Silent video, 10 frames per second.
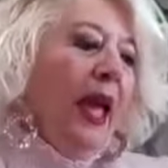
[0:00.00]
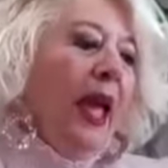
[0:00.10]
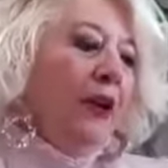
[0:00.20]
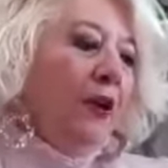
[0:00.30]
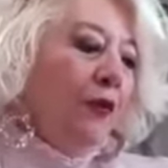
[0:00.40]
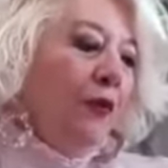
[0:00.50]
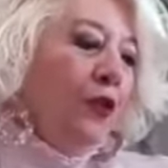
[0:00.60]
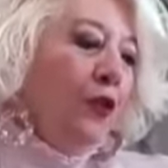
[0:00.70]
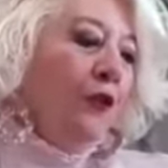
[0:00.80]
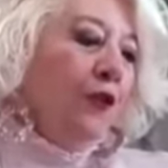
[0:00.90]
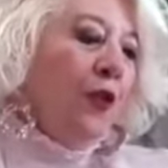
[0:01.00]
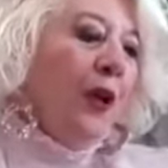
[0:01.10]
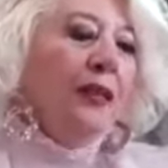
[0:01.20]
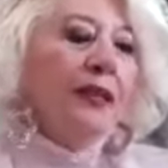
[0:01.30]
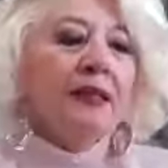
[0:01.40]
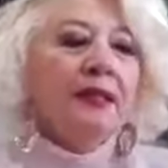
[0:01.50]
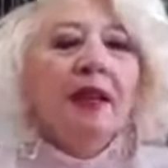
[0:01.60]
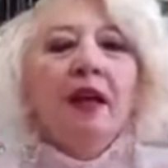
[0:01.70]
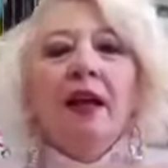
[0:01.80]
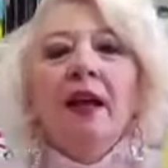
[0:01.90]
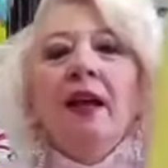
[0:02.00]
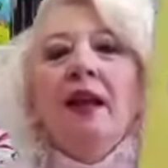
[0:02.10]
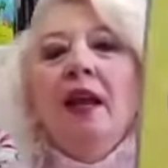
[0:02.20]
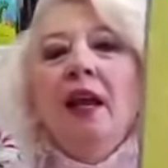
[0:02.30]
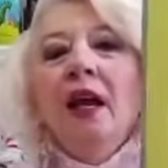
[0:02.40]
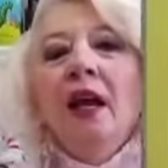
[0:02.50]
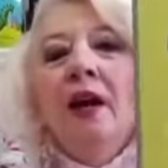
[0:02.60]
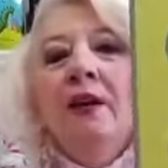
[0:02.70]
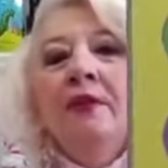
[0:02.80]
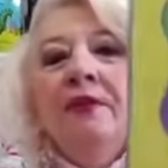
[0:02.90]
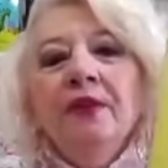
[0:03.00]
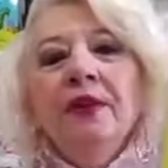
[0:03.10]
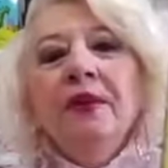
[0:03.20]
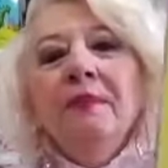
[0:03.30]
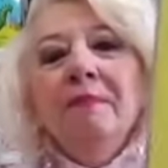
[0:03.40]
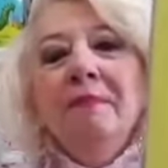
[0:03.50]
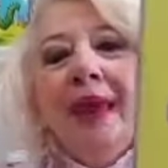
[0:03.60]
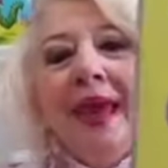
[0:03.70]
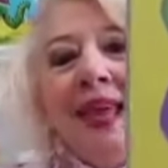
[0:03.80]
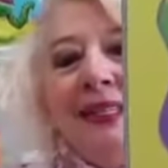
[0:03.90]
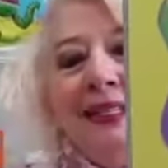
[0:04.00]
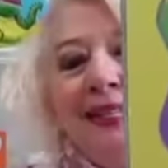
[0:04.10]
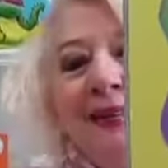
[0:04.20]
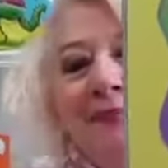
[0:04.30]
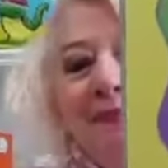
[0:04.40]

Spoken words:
And her new friends love Mandy